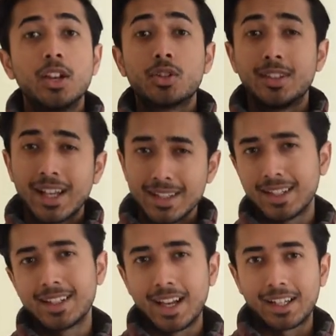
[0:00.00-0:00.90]
So that's
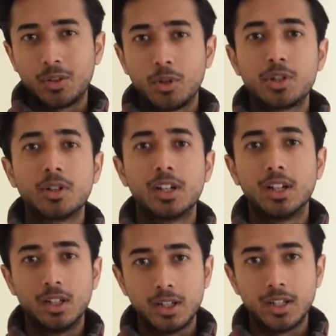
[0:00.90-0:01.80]
exactly what you're going to
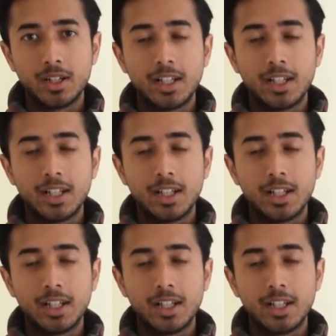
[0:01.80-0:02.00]
learn